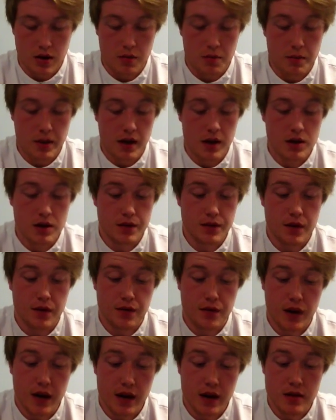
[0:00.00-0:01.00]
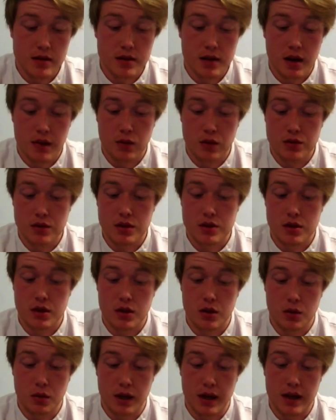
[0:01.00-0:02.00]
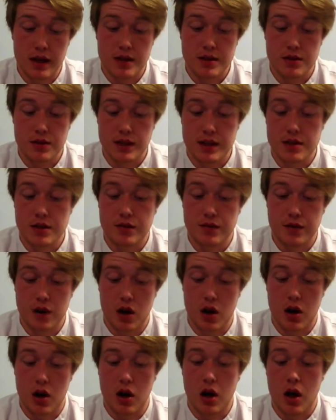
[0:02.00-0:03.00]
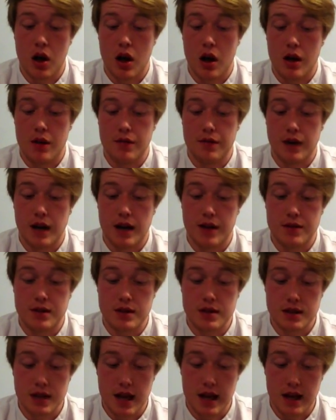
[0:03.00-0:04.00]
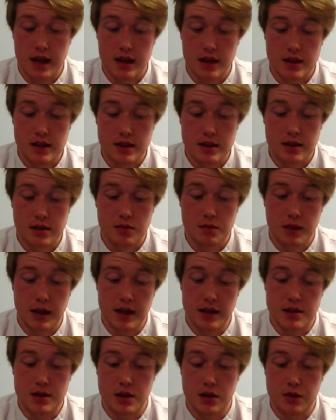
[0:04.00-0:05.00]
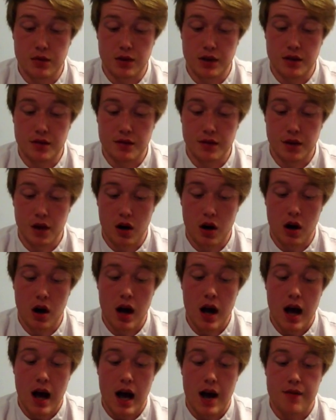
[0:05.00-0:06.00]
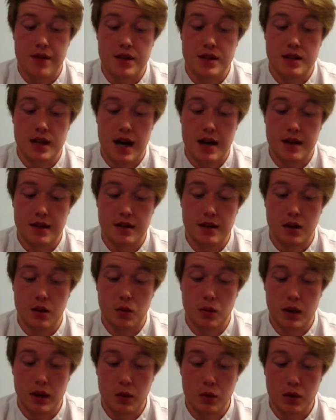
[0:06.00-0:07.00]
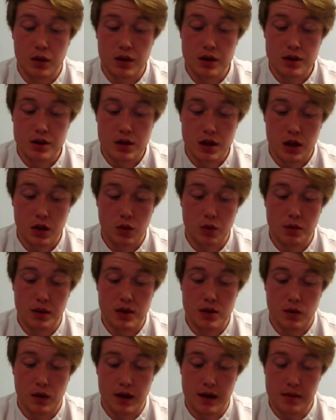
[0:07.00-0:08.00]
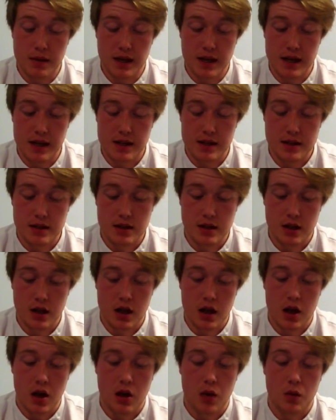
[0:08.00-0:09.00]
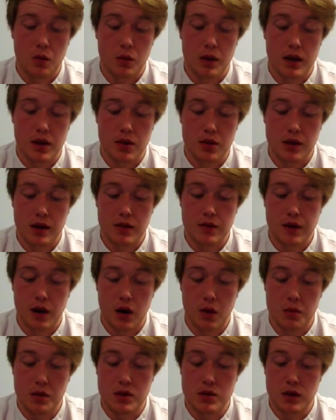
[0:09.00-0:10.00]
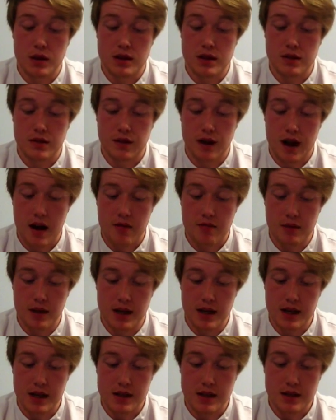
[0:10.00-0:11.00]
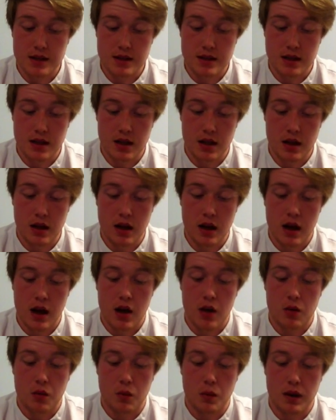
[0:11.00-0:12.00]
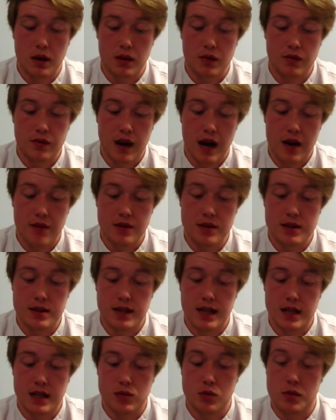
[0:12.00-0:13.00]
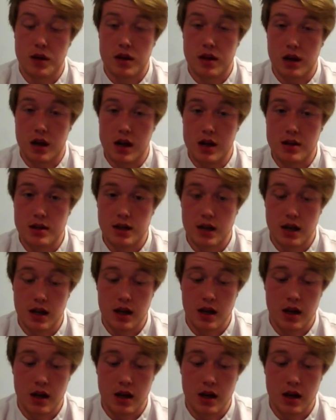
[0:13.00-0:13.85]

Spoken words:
Because of the frequency of 1 to 2 weeks, 3 to 4, and 5 to 6, being 2, 3, 4, I've decided that week 1 and 2 will be 20 minutes, week 3 and 4 will be 25 minutes, week 5 and 6 will be 30.